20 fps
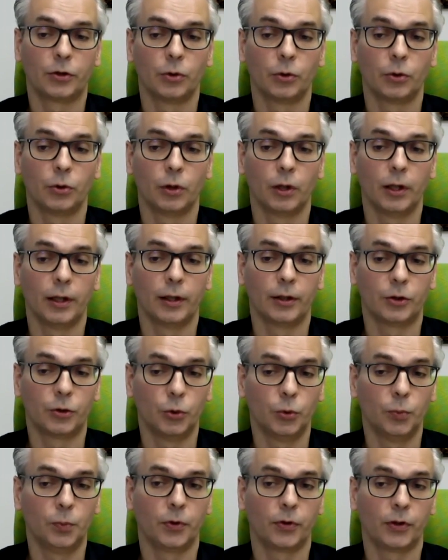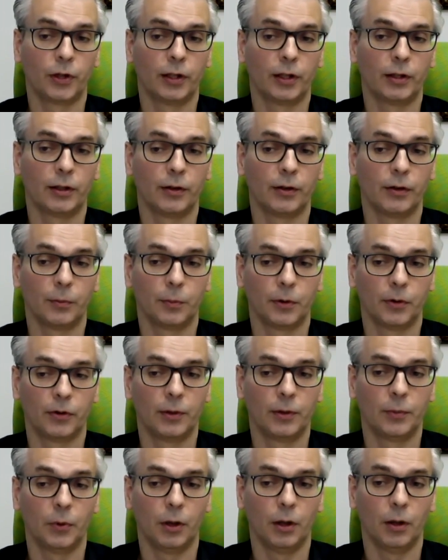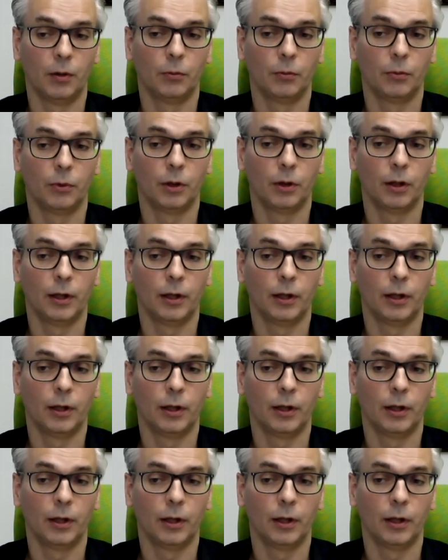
to 2% in the placebo arm